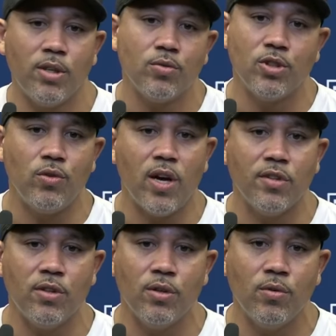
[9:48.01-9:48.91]
That's what you have
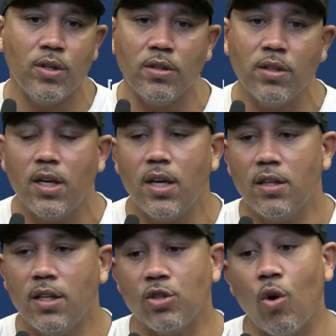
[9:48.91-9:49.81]
to do. And
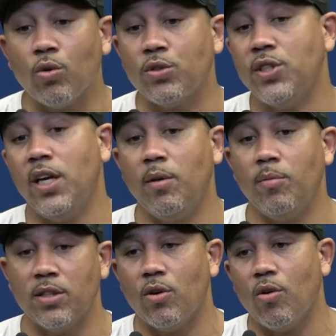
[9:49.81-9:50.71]
this whole team
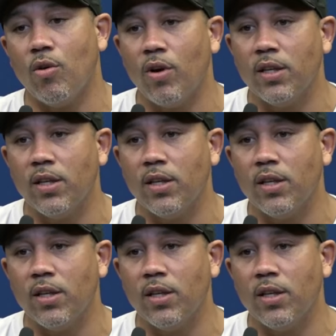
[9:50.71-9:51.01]
as a whole,